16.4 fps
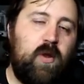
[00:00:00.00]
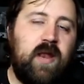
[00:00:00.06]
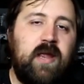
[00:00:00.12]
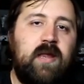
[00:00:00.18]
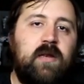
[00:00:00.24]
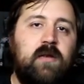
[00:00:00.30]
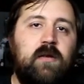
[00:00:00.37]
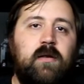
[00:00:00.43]

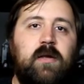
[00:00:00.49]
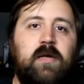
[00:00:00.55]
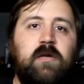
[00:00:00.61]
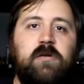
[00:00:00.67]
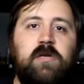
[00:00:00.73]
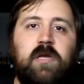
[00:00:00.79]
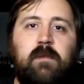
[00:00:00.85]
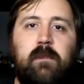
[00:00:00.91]
in
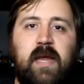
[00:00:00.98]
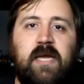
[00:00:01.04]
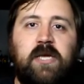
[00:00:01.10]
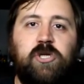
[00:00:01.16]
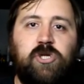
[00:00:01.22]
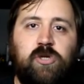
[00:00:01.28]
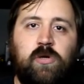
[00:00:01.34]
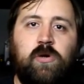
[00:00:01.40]
to make
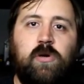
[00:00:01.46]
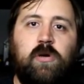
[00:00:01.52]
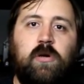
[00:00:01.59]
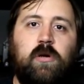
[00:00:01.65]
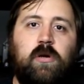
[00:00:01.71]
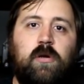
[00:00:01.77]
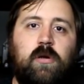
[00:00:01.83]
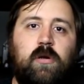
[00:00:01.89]

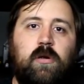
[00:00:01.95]
sure